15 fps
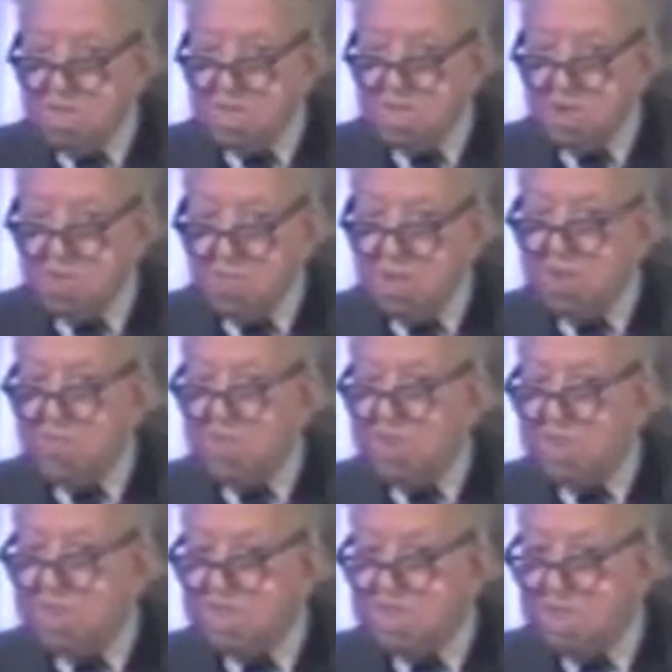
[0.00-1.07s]
And they said, wait a
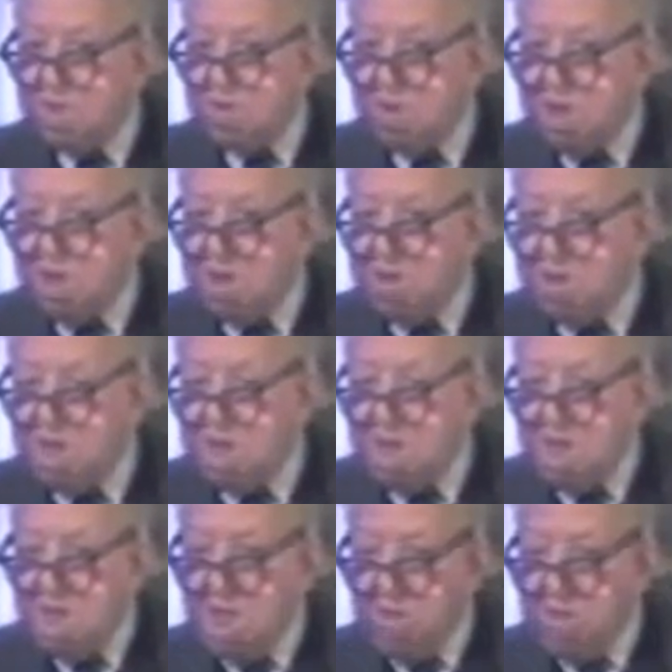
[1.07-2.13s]
minute, stick around
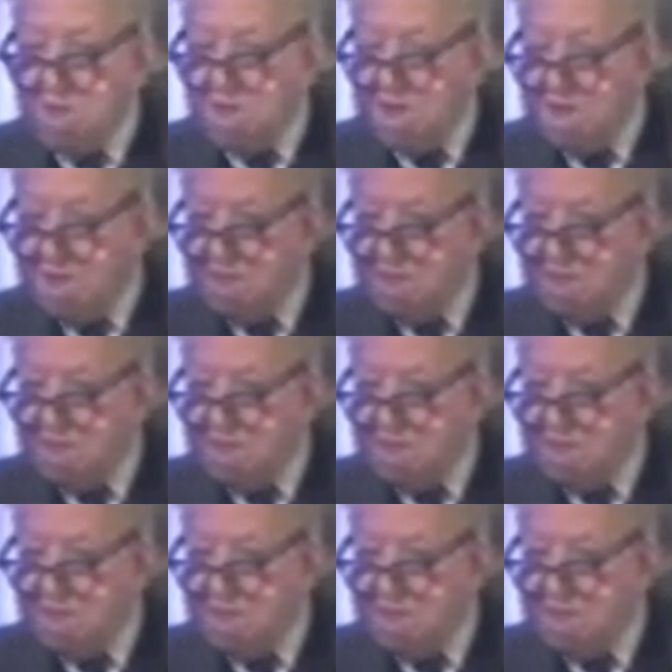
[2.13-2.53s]
they got